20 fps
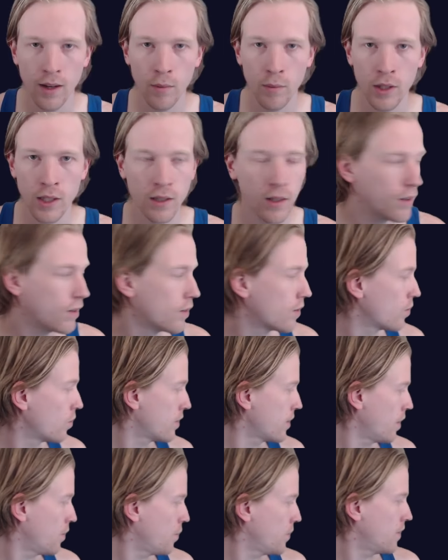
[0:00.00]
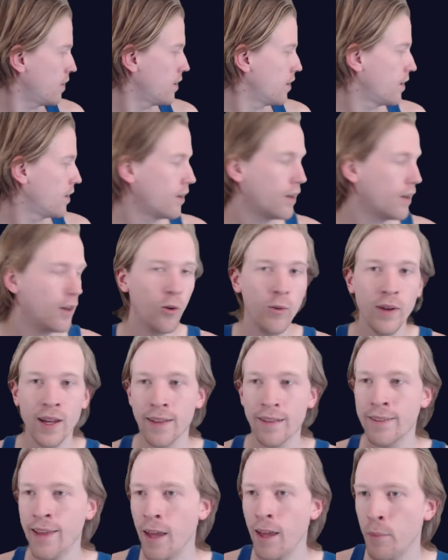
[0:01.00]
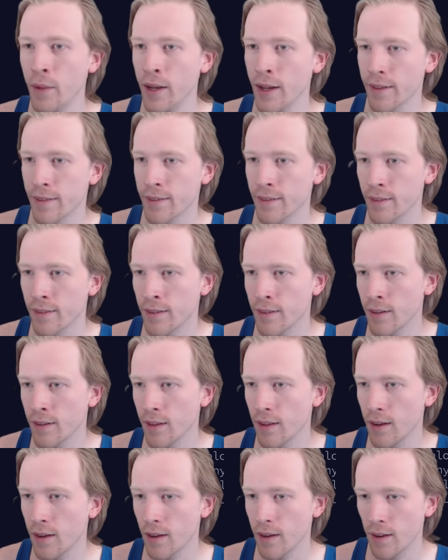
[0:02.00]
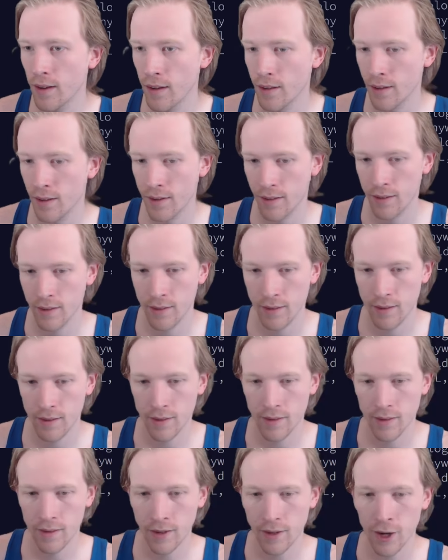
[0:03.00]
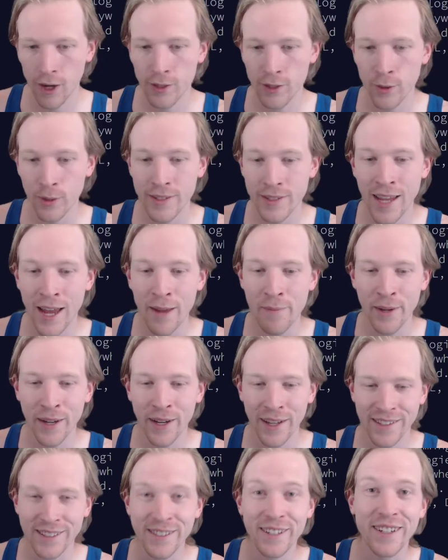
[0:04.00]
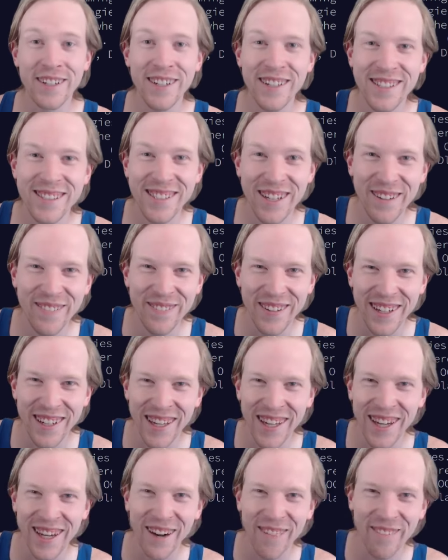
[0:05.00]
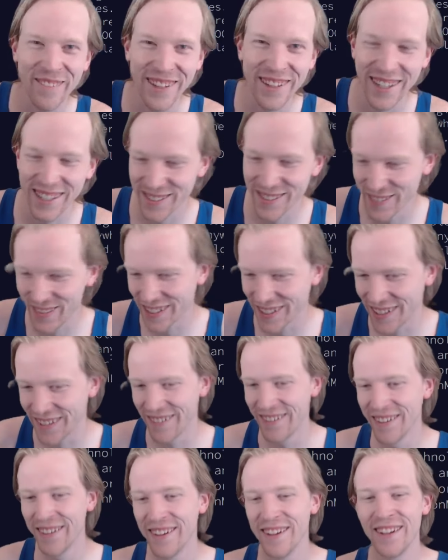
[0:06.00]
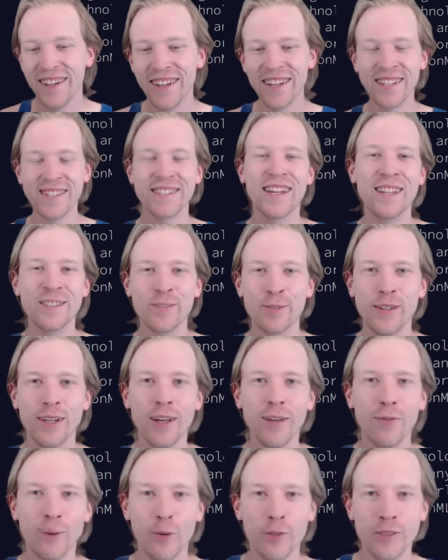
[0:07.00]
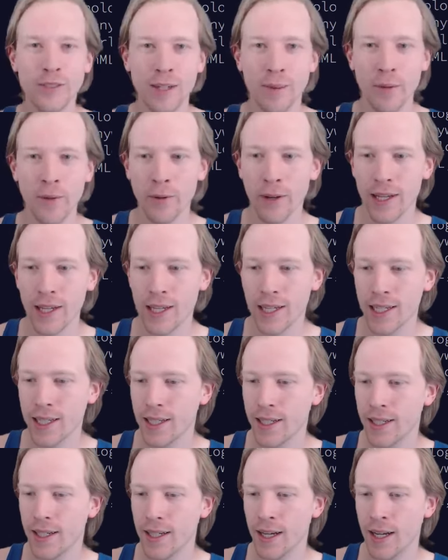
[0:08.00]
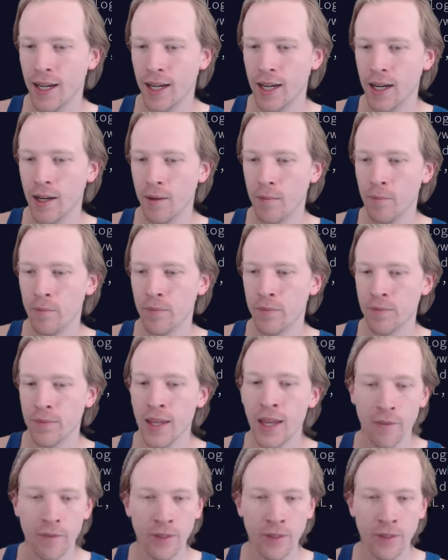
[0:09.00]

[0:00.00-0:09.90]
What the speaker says: because what time is it? We got 10 minutes until... All right, so in 10 minutes, you're going to see me kick off the next video because that's when day 4 is going to be ready. Yeah,